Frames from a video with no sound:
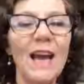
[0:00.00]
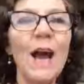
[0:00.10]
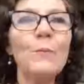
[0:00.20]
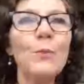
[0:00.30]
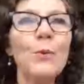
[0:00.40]

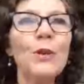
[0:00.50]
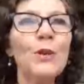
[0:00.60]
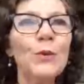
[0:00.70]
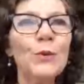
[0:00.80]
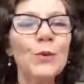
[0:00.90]
I bring
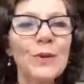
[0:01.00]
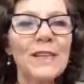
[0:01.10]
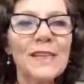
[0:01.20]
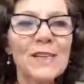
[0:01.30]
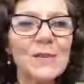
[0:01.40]
you
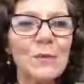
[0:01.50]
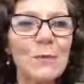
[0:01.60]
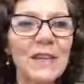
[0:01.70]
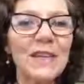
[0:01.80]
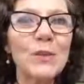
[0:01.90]
greetings from
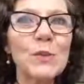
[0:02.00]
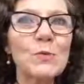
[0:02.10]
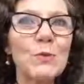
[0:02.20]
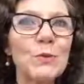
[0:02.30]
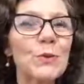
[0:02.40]
Iquitos,
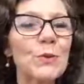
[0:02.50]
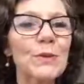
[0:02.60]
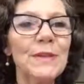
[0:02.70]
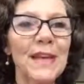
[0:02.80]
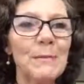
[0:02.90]
Peru
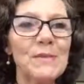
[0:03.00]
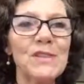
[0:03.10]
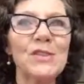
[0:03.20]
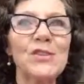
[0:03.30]
in the Amazon